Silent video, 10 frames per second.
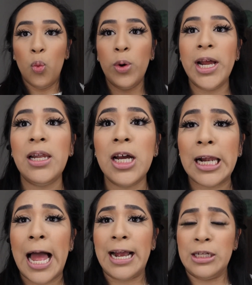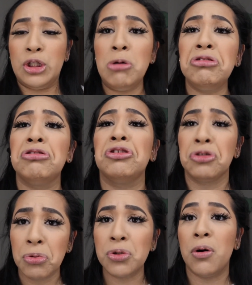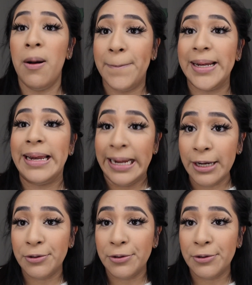we look like a toaster strudel up in here.